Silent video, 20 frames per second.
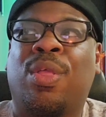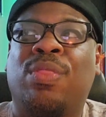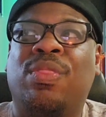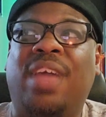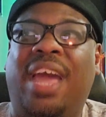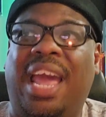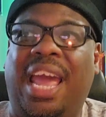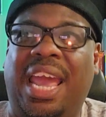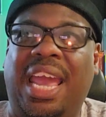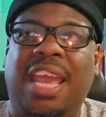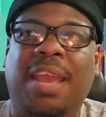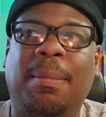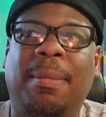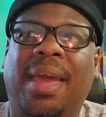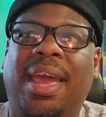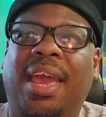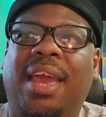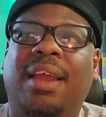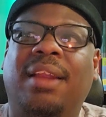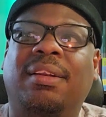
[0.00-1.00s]
The
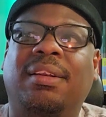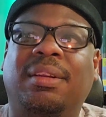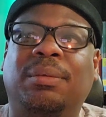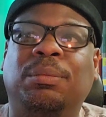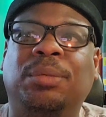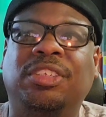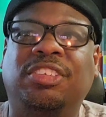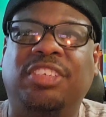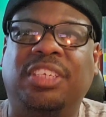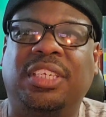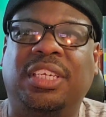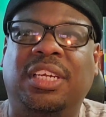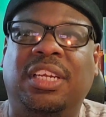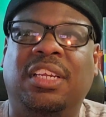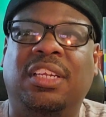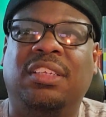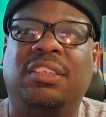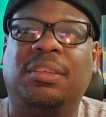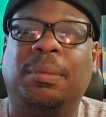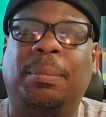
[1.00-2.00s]
hangman, which
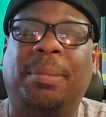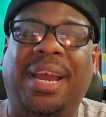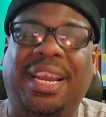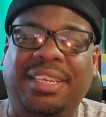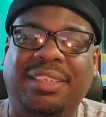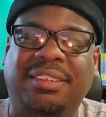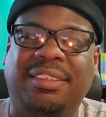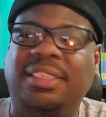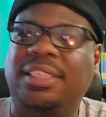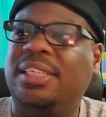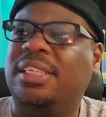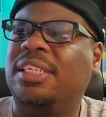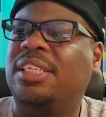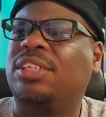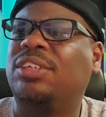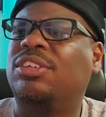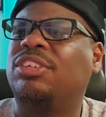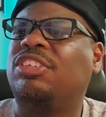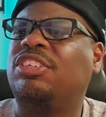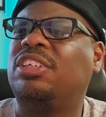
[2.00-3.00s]
is Piscean
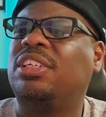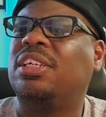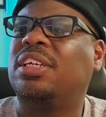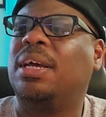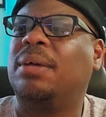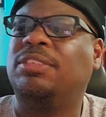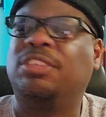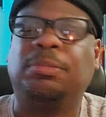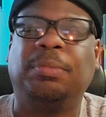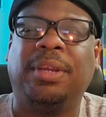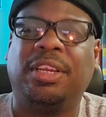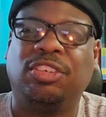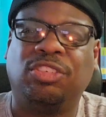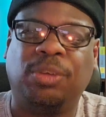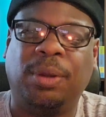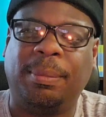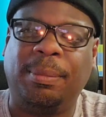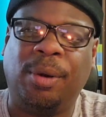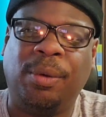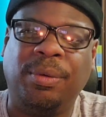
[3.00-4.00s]
energy, I'm just making
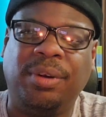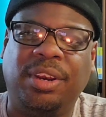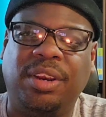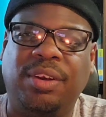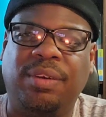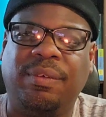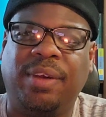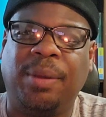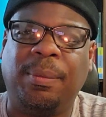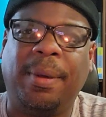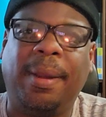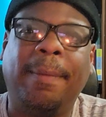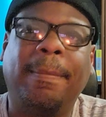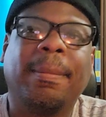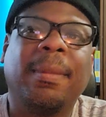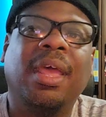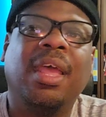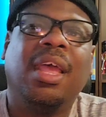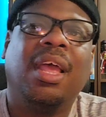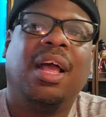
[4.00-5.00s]
sure I'm holding it the right way.
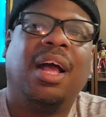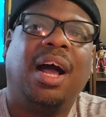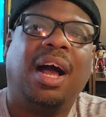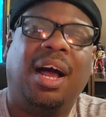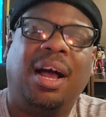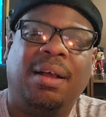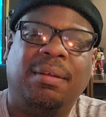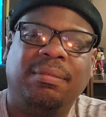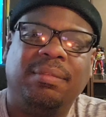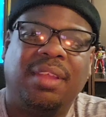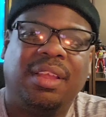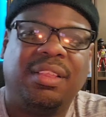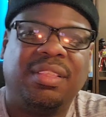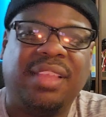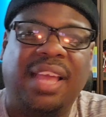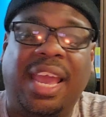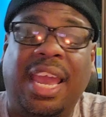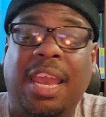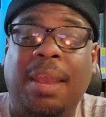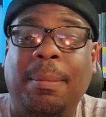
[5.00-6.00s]

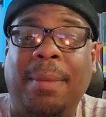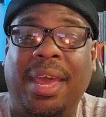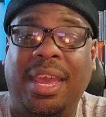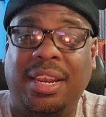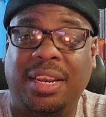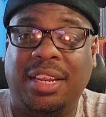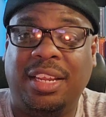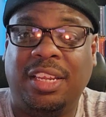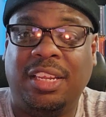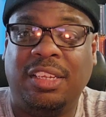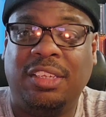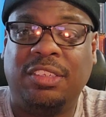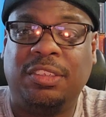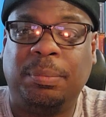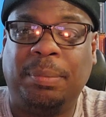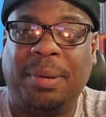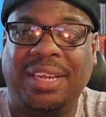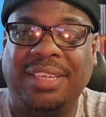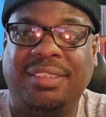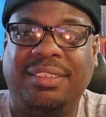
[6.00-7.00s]
The hangman
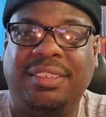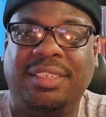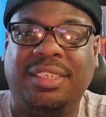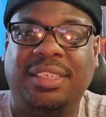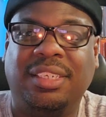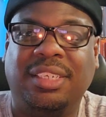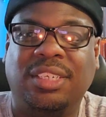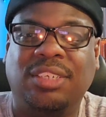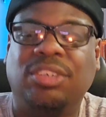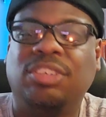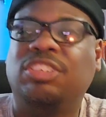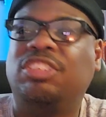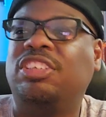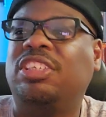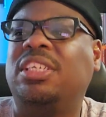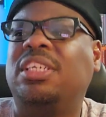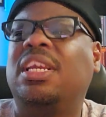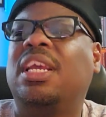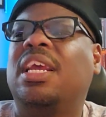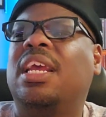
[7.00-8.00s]
is Piscean
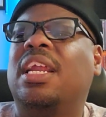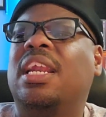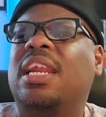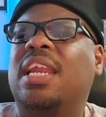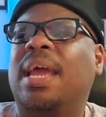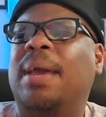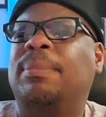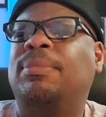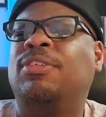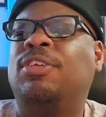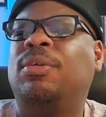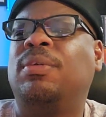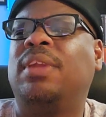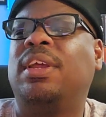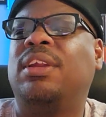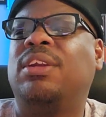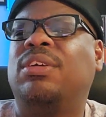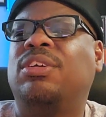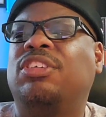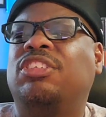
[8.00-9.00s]
energy, Neptune
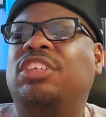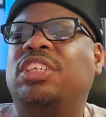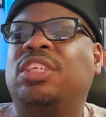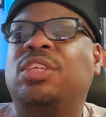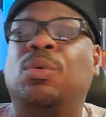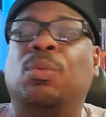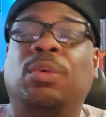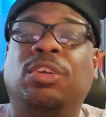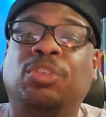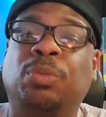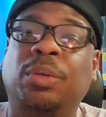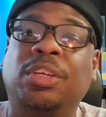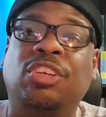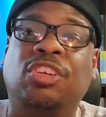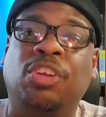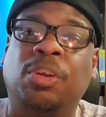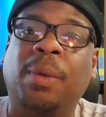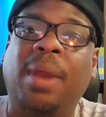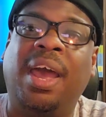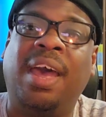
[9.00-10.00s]
energy, which we
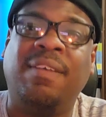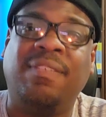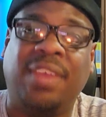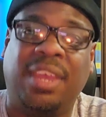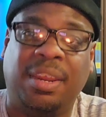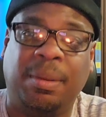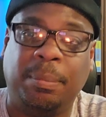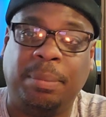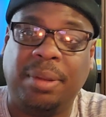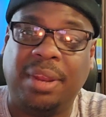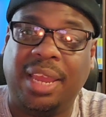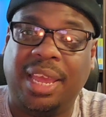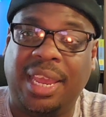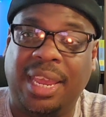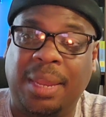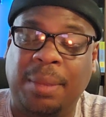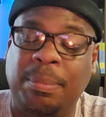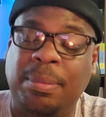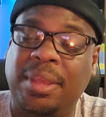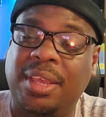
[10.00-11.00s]
do have in
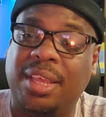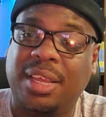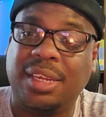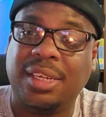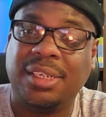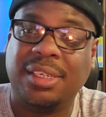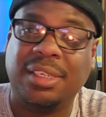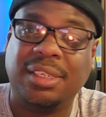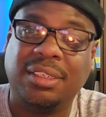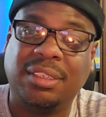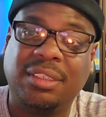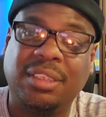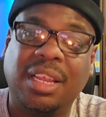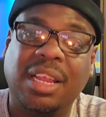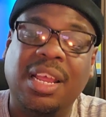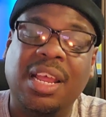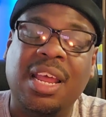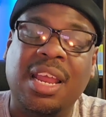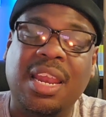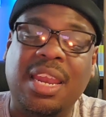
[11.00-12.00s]
play because
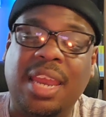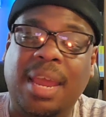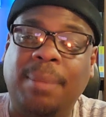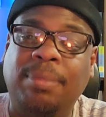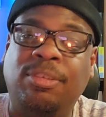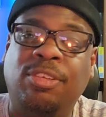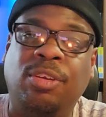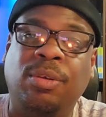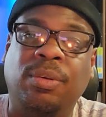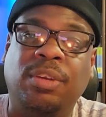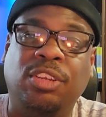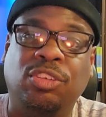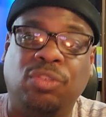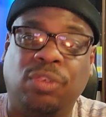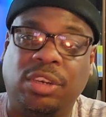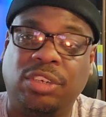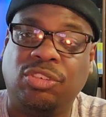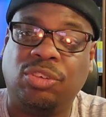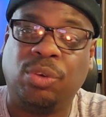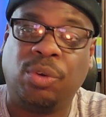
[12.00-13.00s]
Neptune is
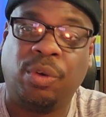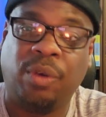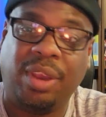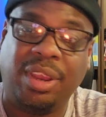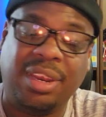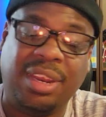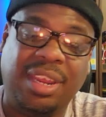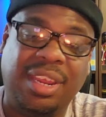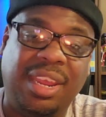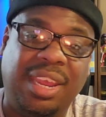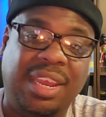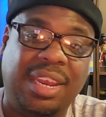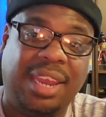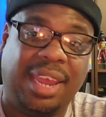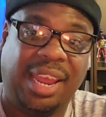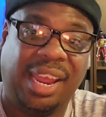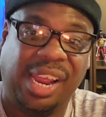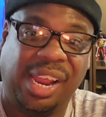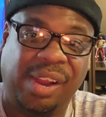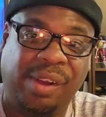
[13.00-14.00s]
retrograding in
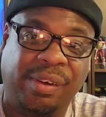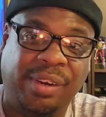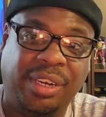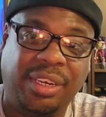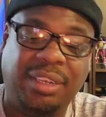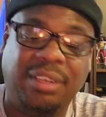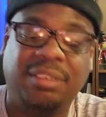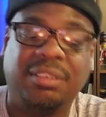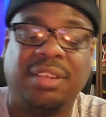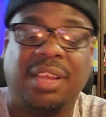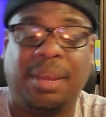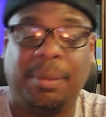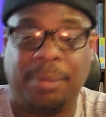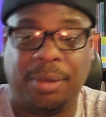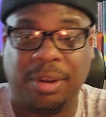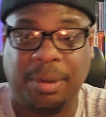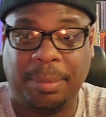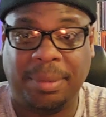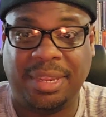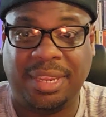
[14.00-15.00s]
Aries. I'm
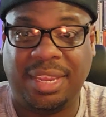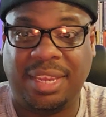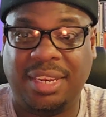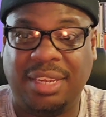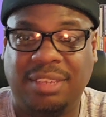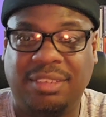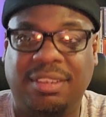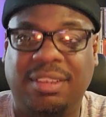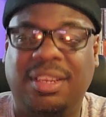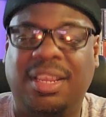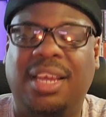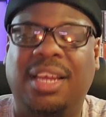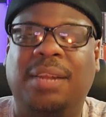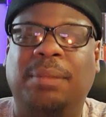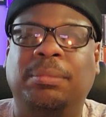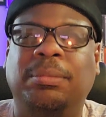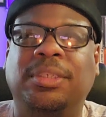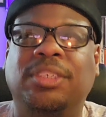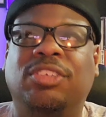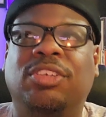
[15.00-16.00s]
going to be getting to that.
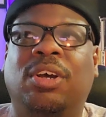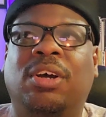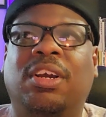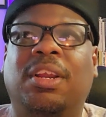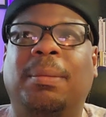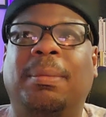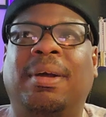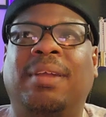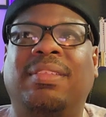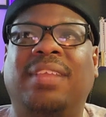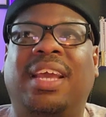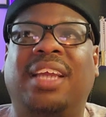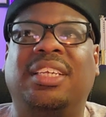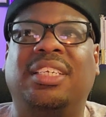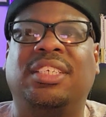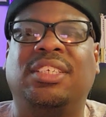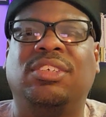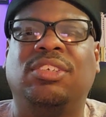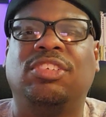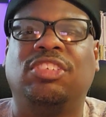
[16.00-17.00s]
I'm going to be talking about that
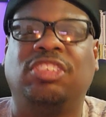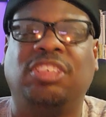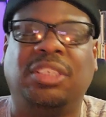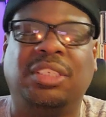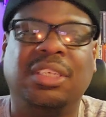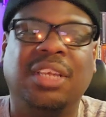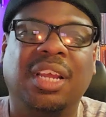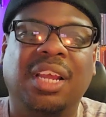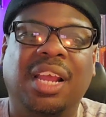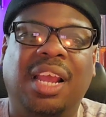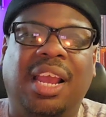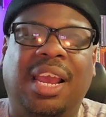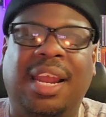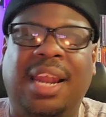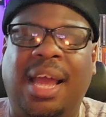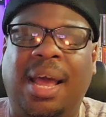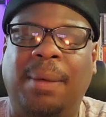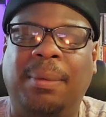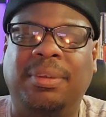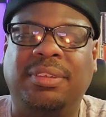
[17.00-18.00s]
energy
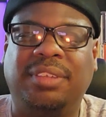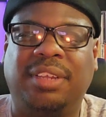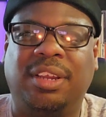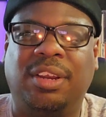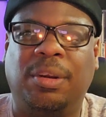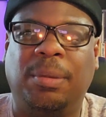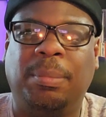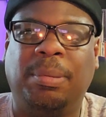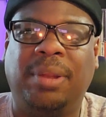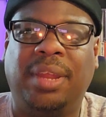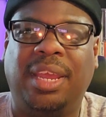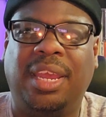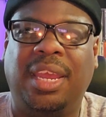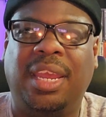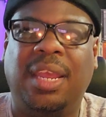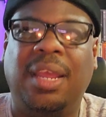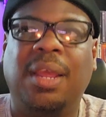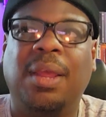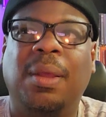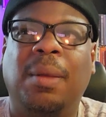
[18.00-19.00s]
and how it's
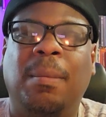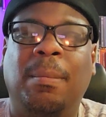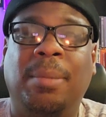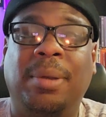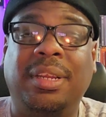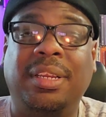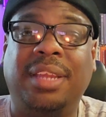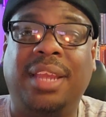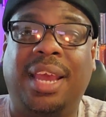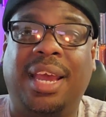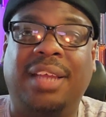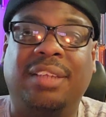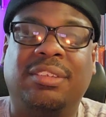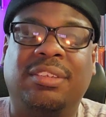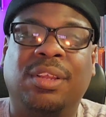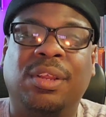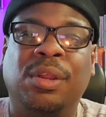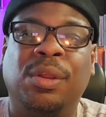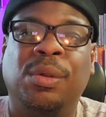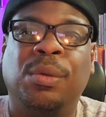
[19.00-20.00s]
interplaying. But
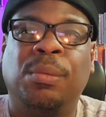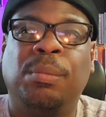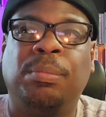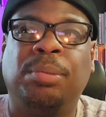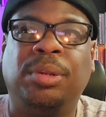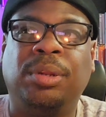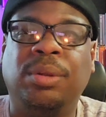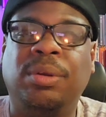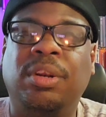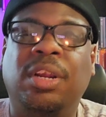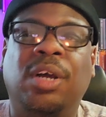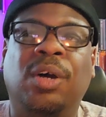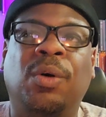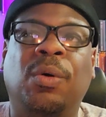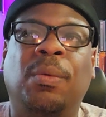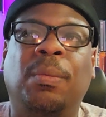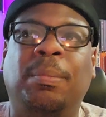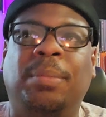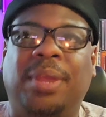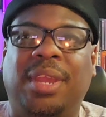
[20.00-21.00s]
yes,
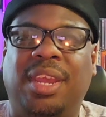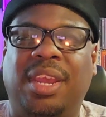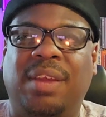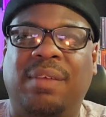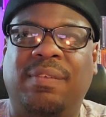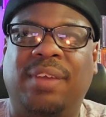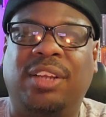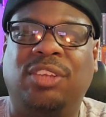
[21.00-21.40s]
Pluto being in